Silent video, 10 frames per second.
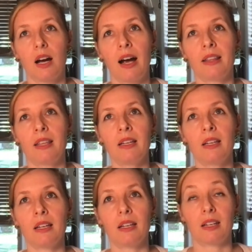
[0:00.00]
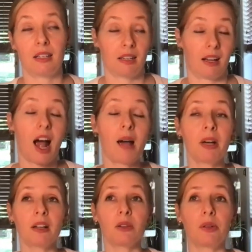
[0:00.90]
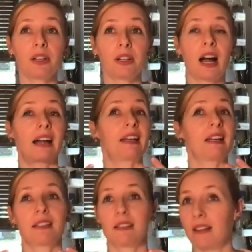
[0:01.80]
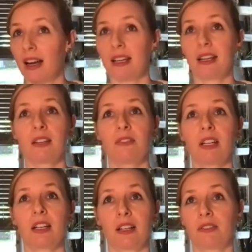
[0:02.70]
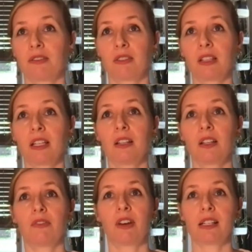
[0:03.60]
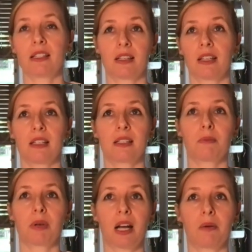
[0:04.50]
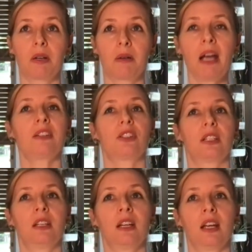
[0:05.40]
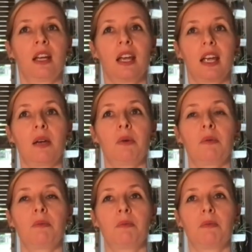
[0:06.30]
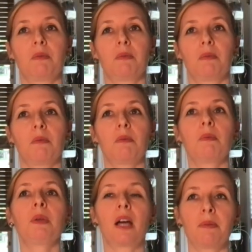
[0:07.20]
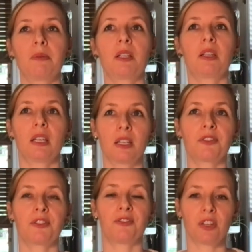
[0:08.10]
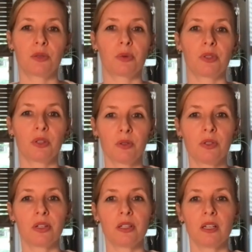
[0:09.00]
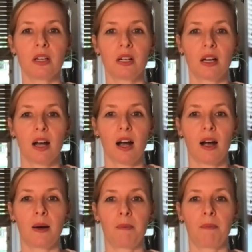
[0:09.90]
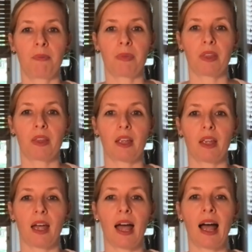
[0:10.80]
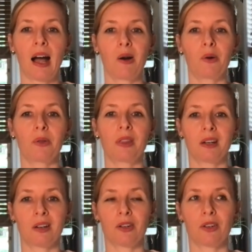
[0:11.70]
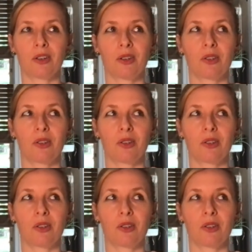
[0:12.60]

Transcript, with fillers: I think I'm not a lawyer. I can't I can't give any kind of legal advice on this, but I would imagine it would be up to the individual user um, how their